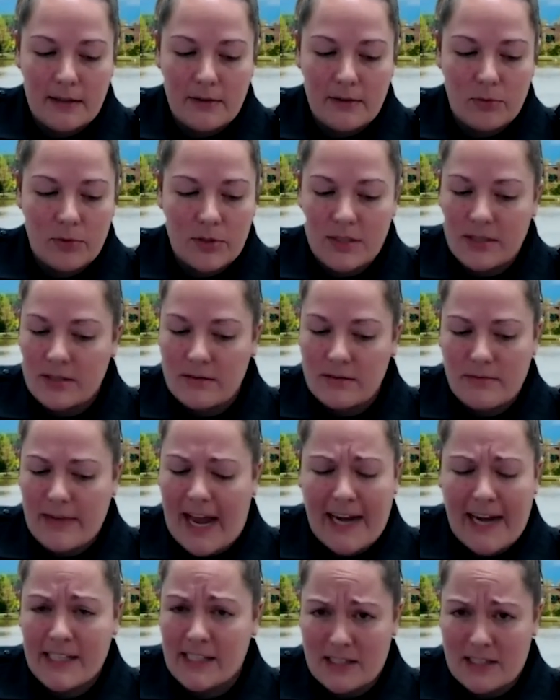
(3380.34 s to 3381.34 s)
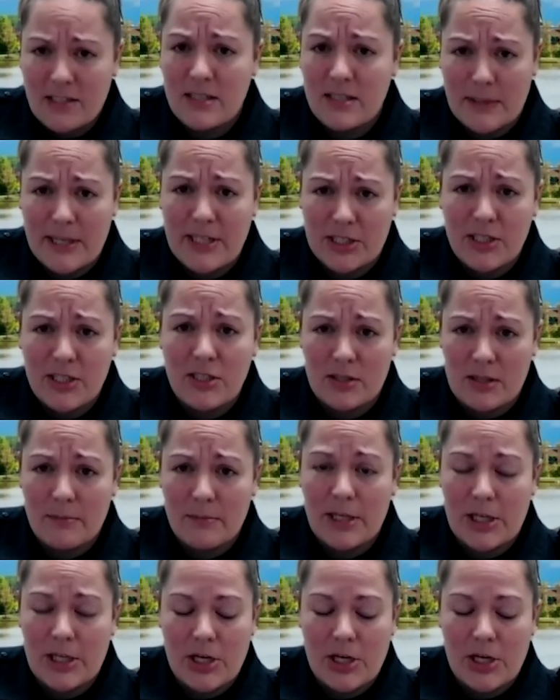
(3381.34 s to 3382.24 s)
was acting suspicious, so somebody